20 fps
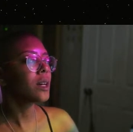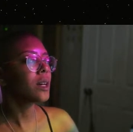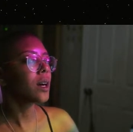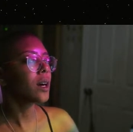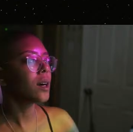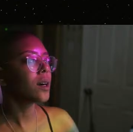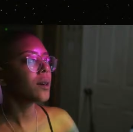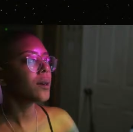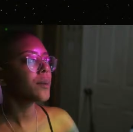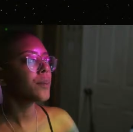
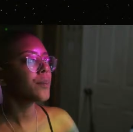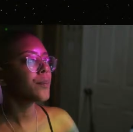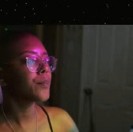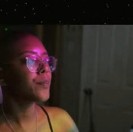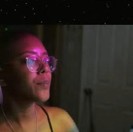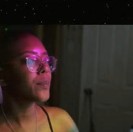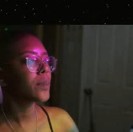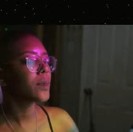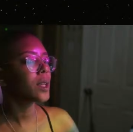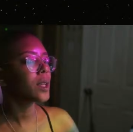So
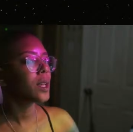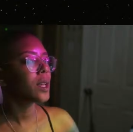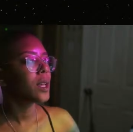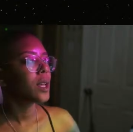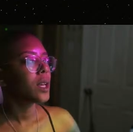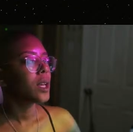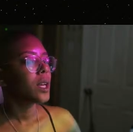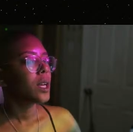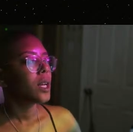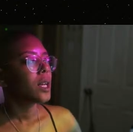
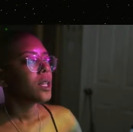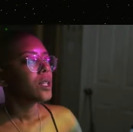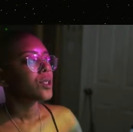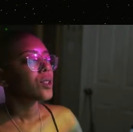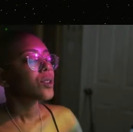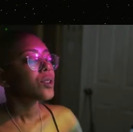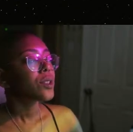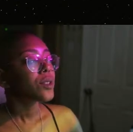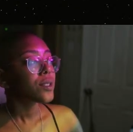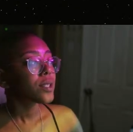
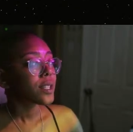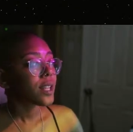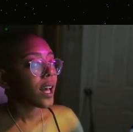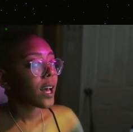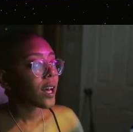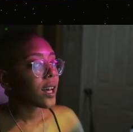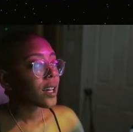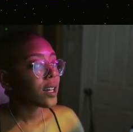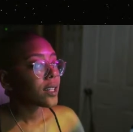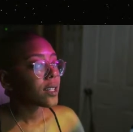there's
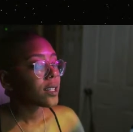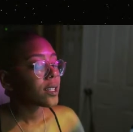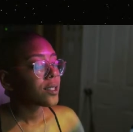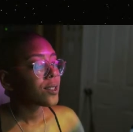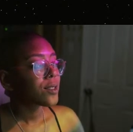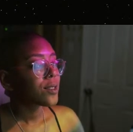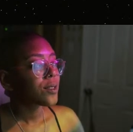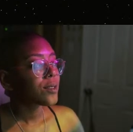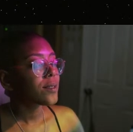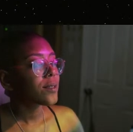that.
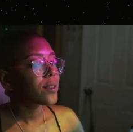It's